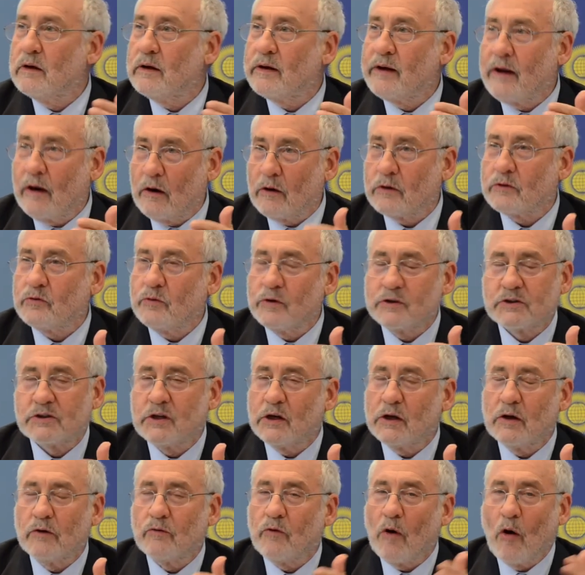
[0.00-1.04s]

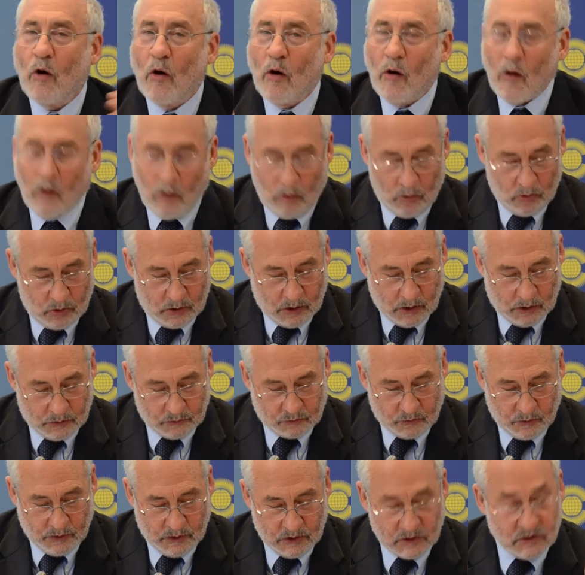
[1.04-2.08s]
characteristic of all
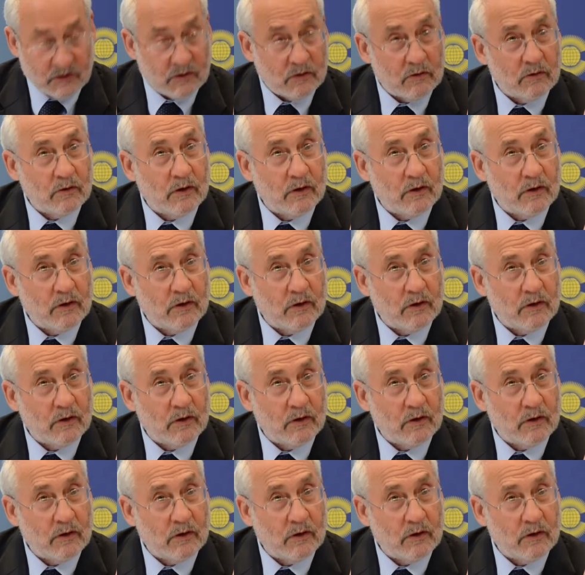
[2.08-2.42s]
countries.